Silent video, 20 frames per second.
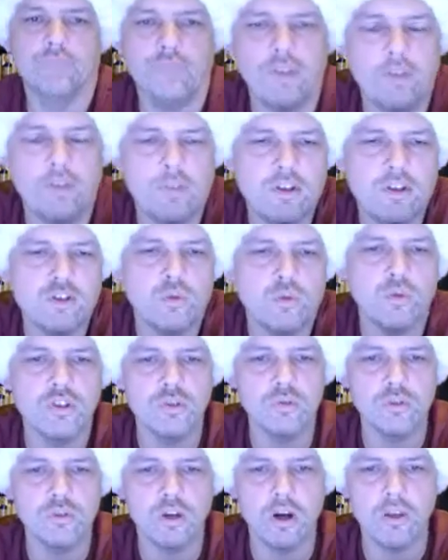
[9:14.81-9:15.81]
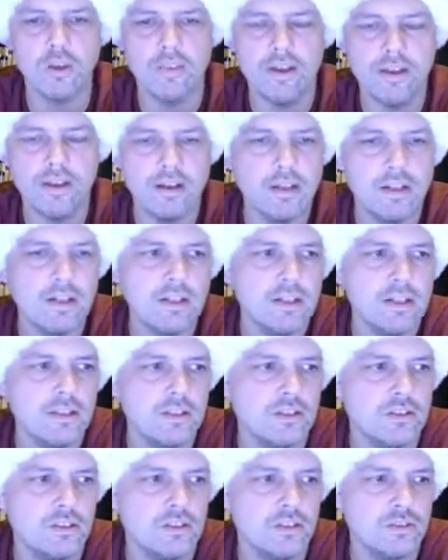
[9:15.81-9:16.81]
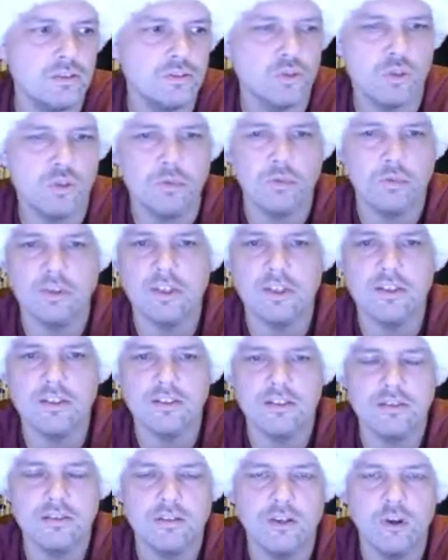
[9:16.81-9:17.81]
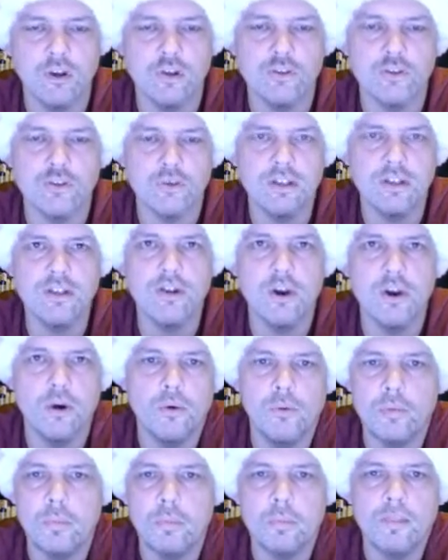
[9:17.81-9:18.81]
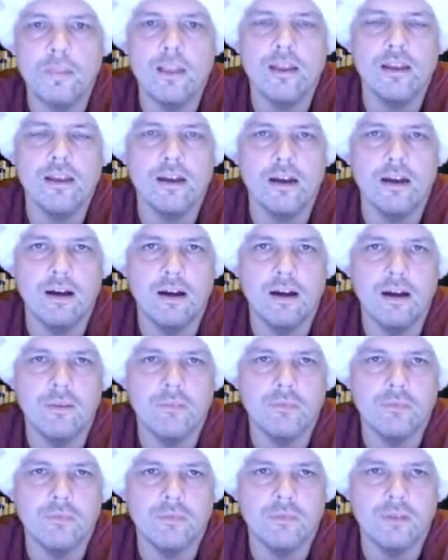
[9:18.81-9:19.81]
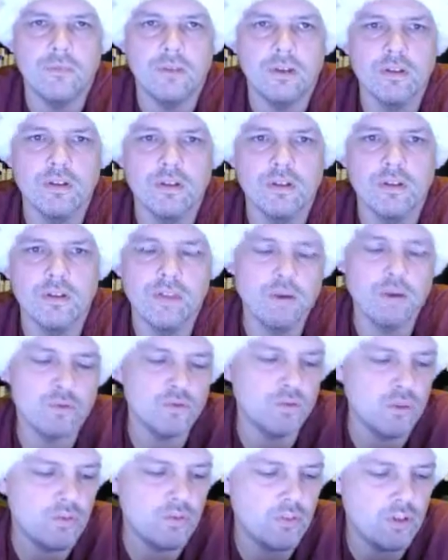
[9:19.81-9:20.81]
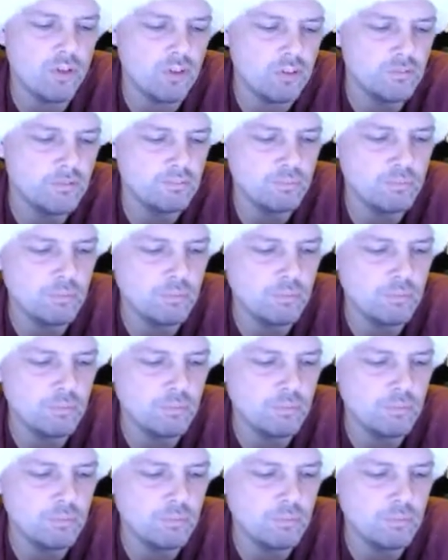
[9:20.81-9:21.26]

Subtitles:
I'm not sure what you would call that. Sort of playing his alter ego, and that was very funny.